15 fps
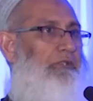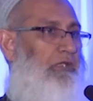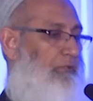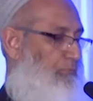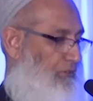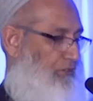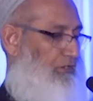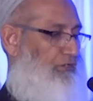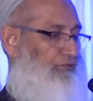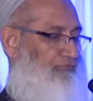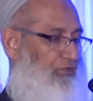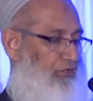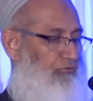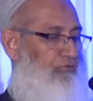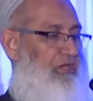Diabetes
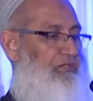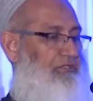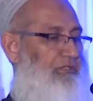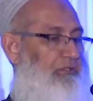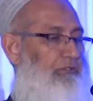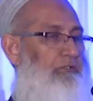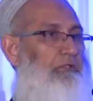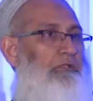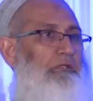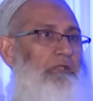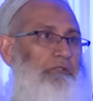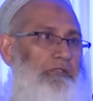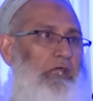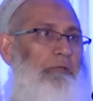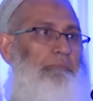Federation,
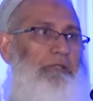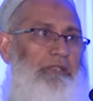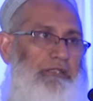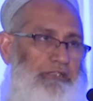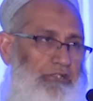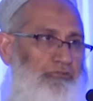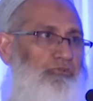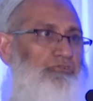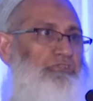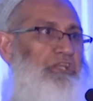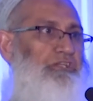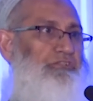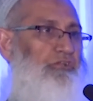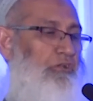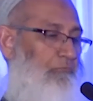Diabetic
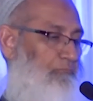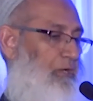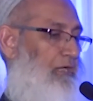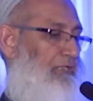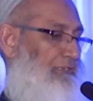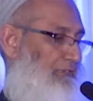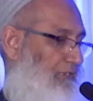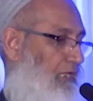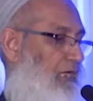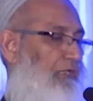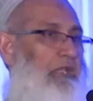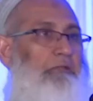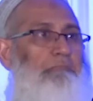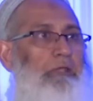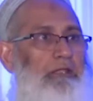Association of
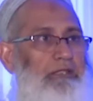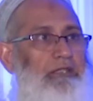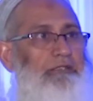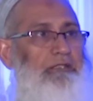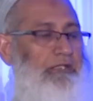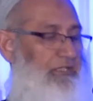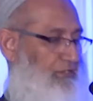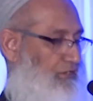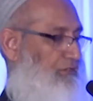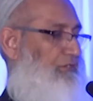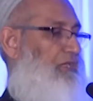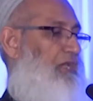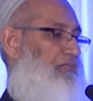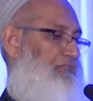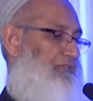Pakistan, and many other
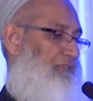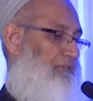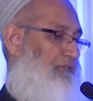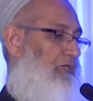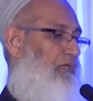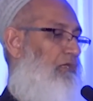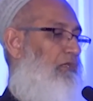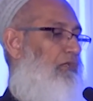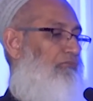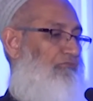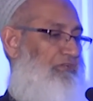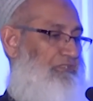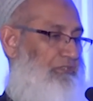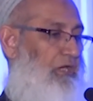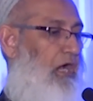associations.
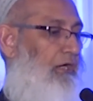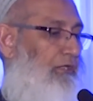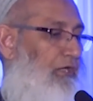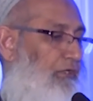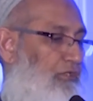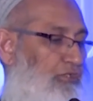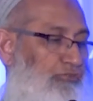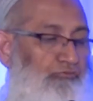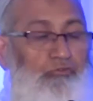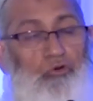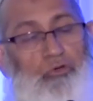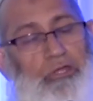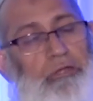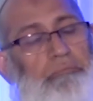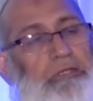We started this
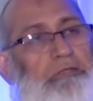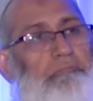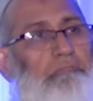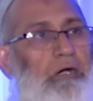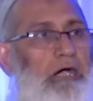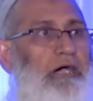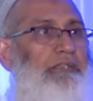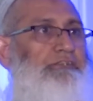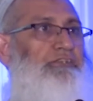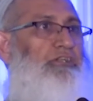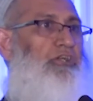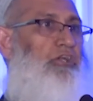forum in March